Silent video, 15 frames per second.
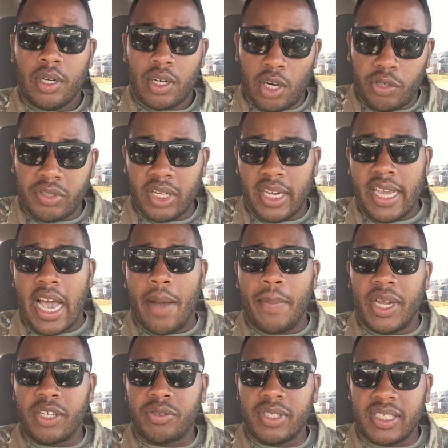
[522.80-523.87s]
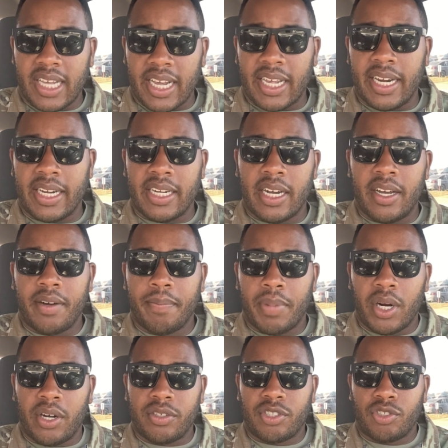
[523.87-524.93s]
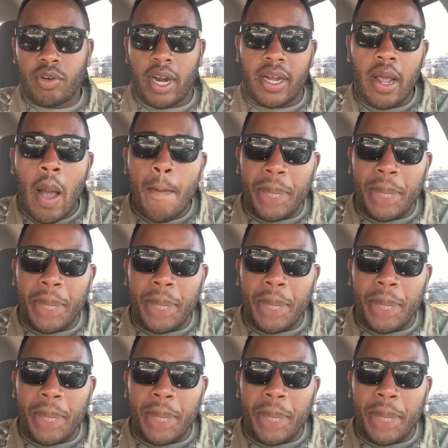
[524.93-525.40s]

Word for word: Closer to Yah Ministries, kicking a gun barrel straight.